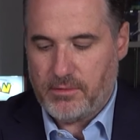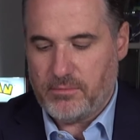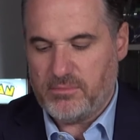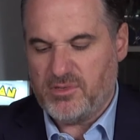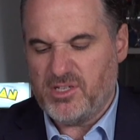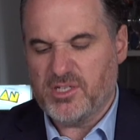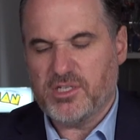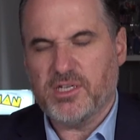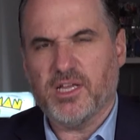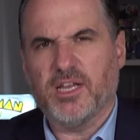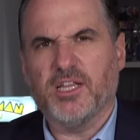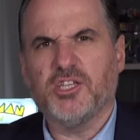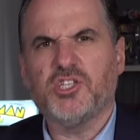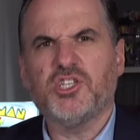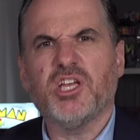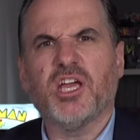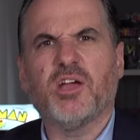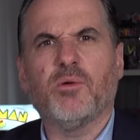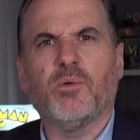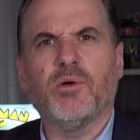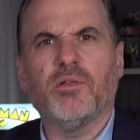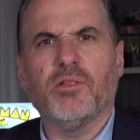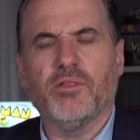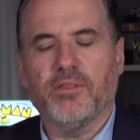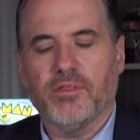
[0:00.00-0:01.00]
just going to
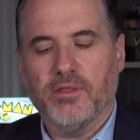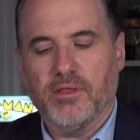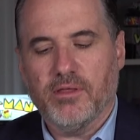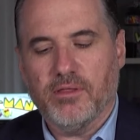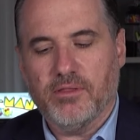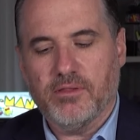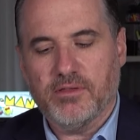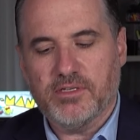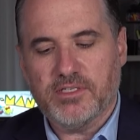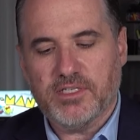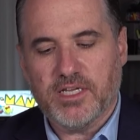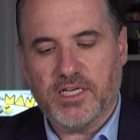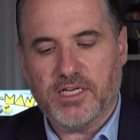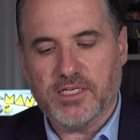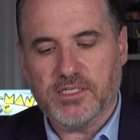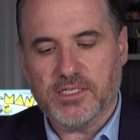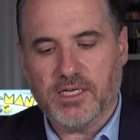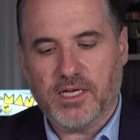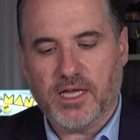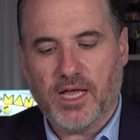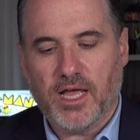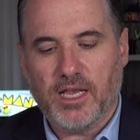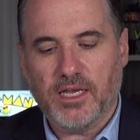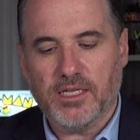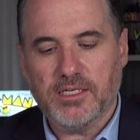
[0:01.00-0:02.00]
check whether the stickers are
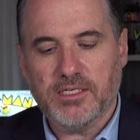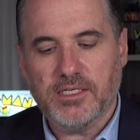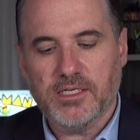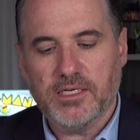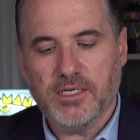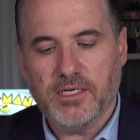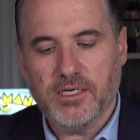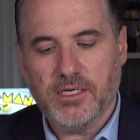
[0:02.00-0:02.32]
coloured.